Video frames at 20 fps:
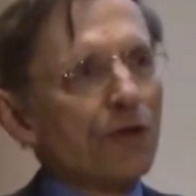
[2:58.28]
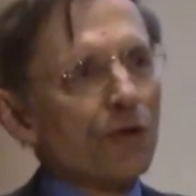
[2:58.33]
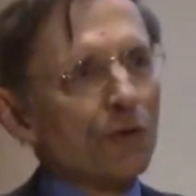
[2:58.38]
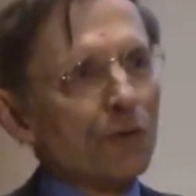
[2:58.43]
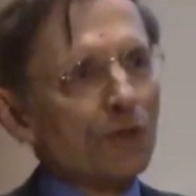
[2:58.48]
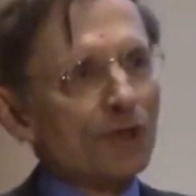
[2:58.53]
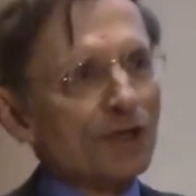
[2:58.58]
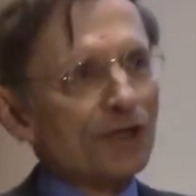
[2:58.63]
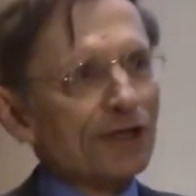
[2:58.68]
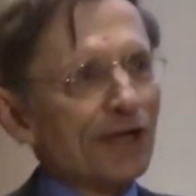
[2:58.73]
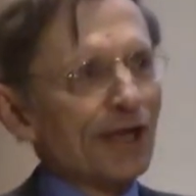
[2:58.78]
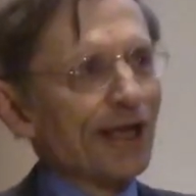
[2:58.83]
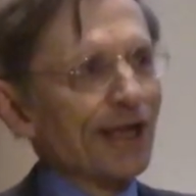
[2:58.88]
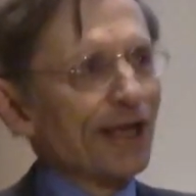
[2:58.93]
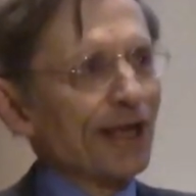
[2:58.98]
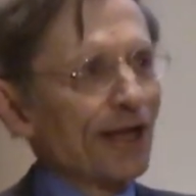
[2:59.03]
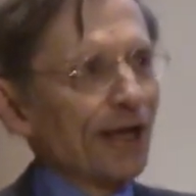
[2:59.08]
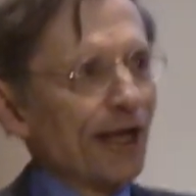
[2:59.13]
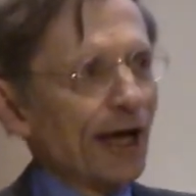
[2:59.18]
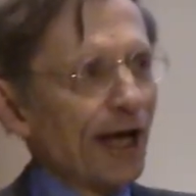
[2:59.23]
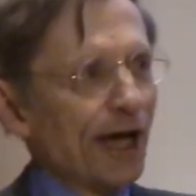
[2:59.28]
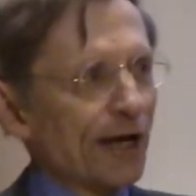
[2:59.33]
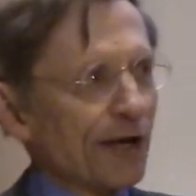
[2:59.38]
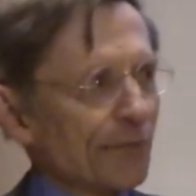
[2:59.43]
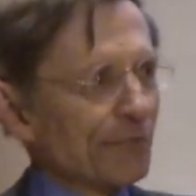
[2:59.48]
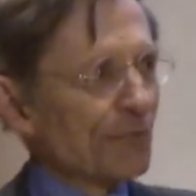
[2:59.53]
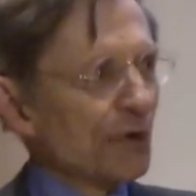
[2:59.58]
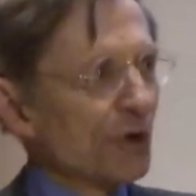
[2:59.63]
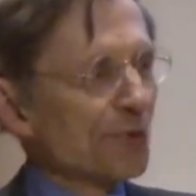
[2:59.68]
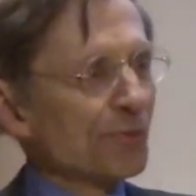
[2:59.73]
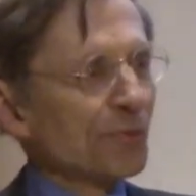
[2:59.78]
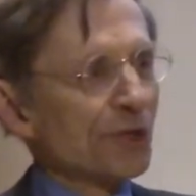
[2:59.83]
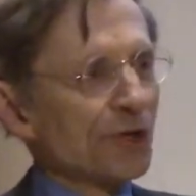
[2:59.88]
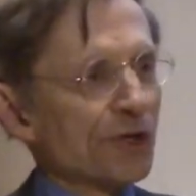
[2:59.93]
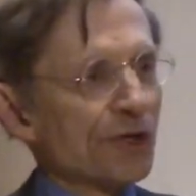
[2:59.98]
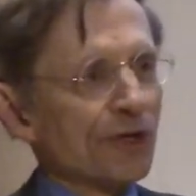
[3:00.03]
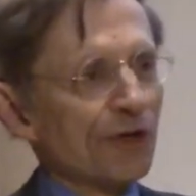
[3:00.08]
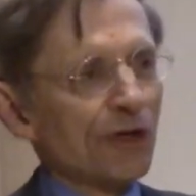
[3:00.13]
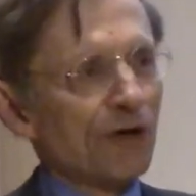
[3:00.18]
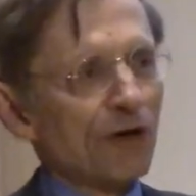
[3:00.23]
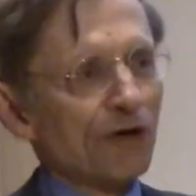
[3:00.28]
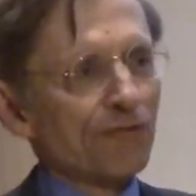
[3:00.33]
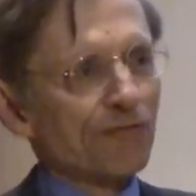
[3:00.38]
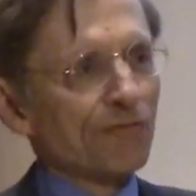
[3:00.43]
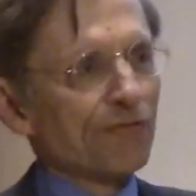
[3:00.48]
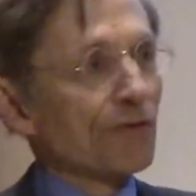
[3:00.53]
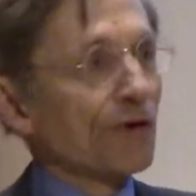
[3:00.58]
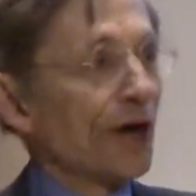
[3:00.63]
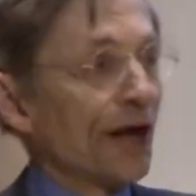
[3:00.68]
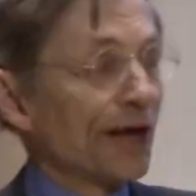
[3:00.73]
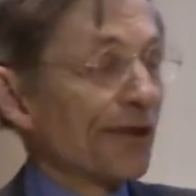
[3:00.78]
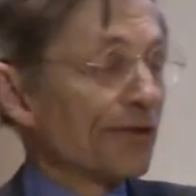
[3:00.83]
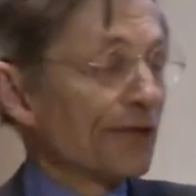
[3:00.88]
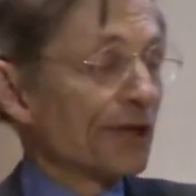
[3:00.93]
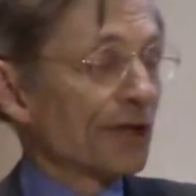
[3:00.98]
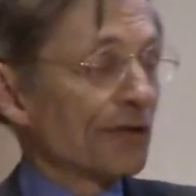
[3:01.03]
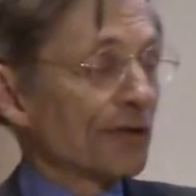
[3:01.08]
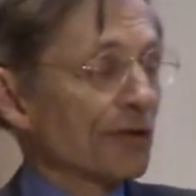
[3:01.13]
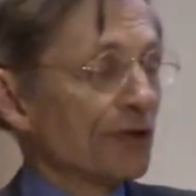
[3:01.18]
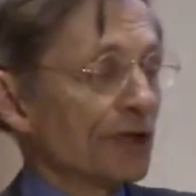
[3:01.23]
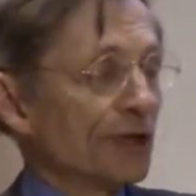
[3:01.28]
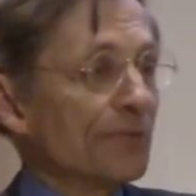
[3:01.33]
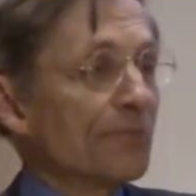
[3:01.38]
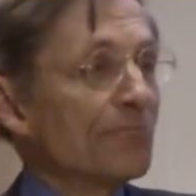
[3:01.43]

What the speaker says: We're at a moment of, I think, the